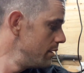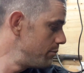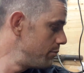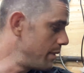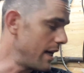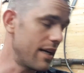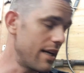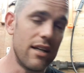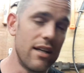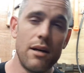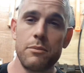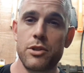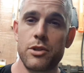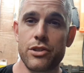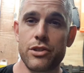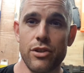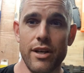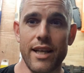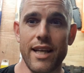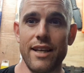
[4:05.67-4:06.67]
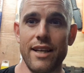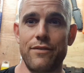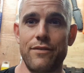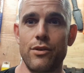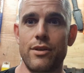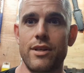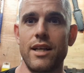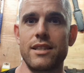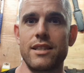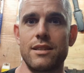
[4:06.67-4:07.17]
But I'm just trying to get a
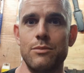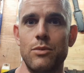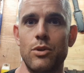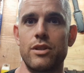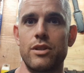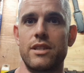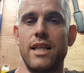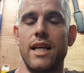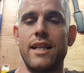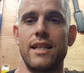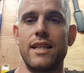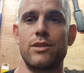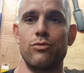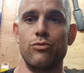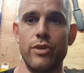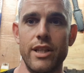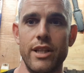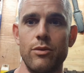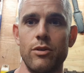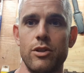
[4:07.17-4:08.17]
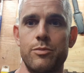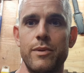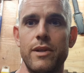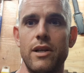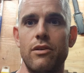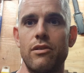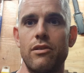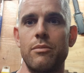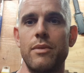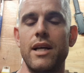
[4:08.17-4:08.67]
few custom orders out. That's really what's been
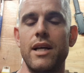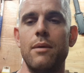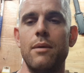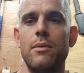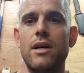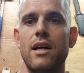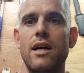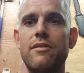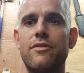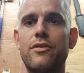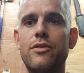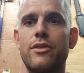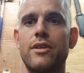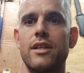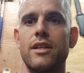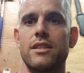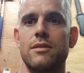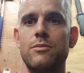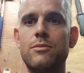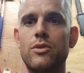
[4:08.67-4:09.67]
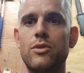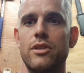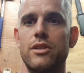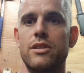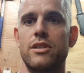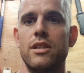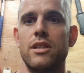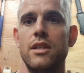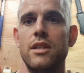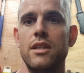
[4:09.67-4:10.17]
holding me up. I have a few custom
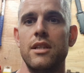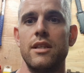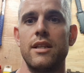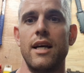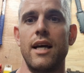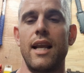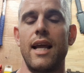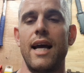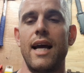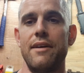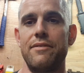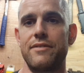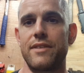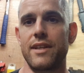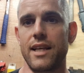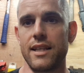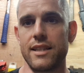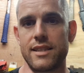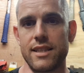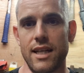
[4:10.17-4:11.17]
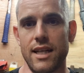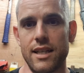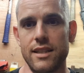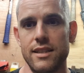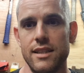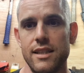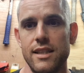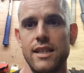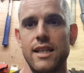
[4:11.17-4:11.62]
orders that have to get done.